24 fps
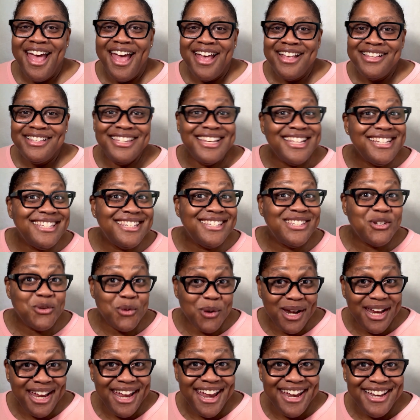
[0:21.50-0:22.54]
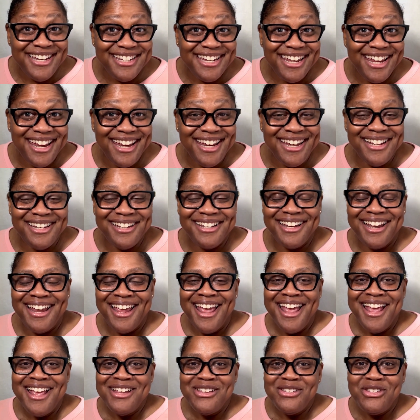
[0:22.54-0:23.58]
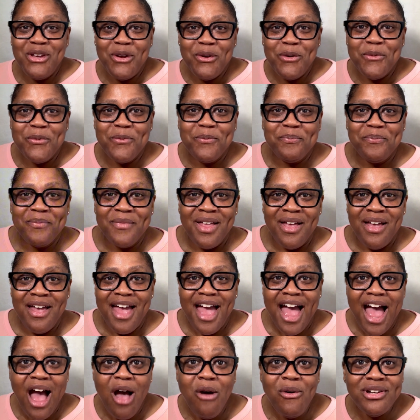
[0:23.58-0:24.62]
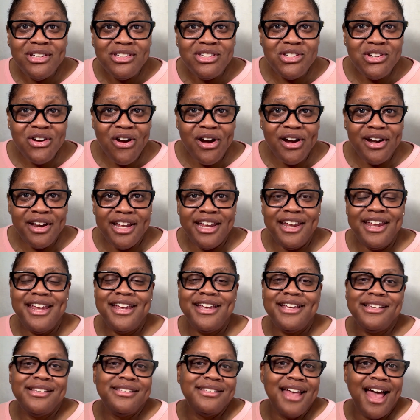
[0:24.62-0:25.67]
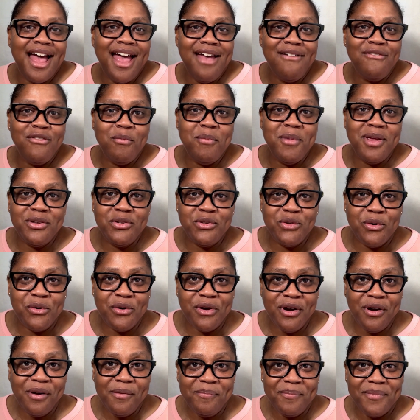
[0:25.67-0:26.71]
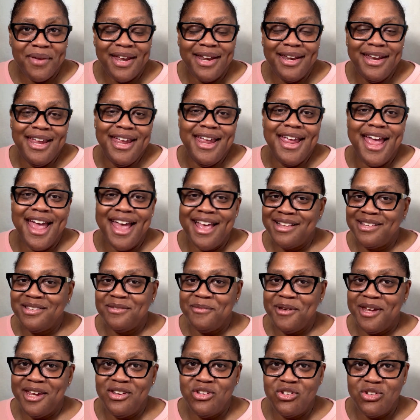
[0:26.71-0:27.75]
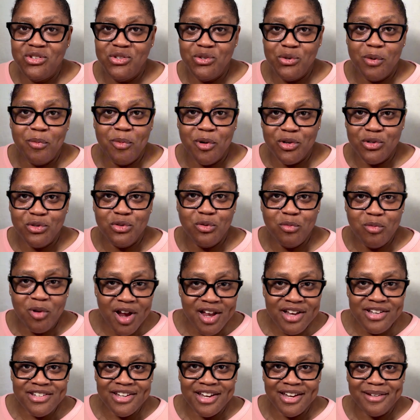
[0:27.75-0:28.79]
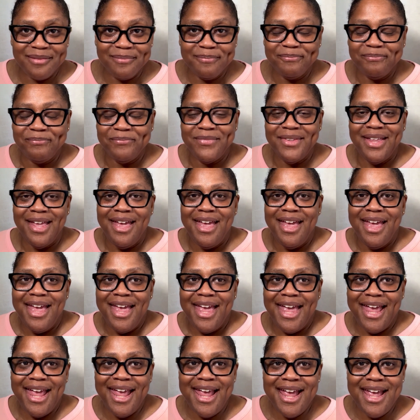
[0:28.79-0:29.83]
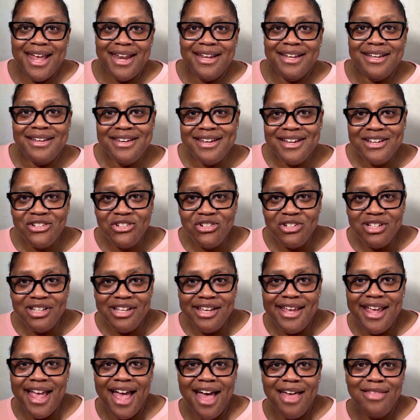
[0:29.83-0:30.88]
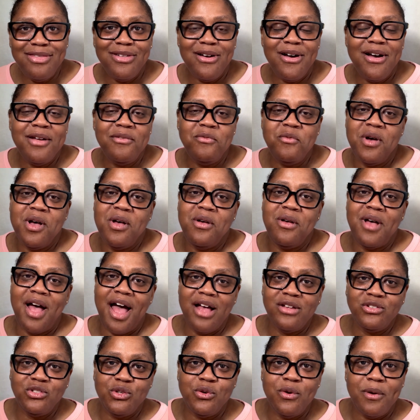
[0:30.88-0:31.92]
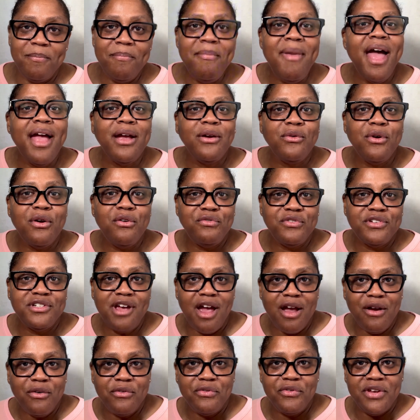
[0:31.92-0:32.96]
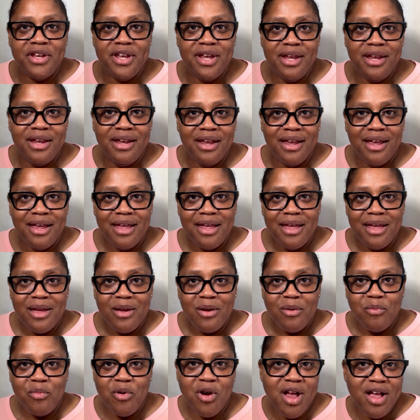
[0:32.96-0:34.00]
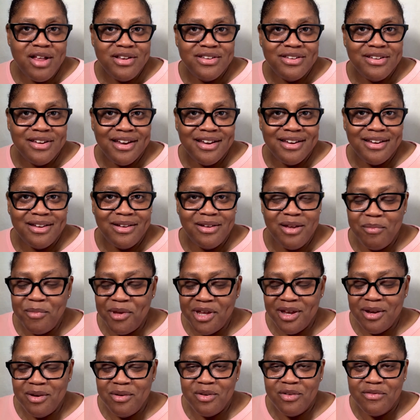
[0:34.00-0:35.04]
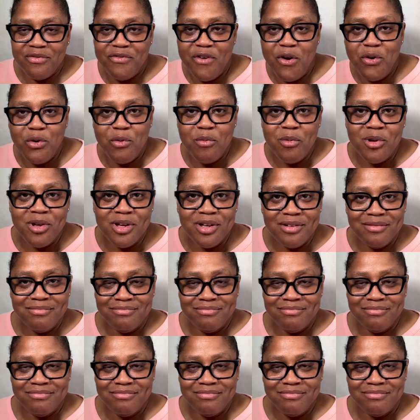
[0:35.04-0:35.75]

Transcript: since 2018. So, how it started is I have a mentor, and he asked me to do a personal project. And initially, I thought, well, I'll do a macro photography photo book.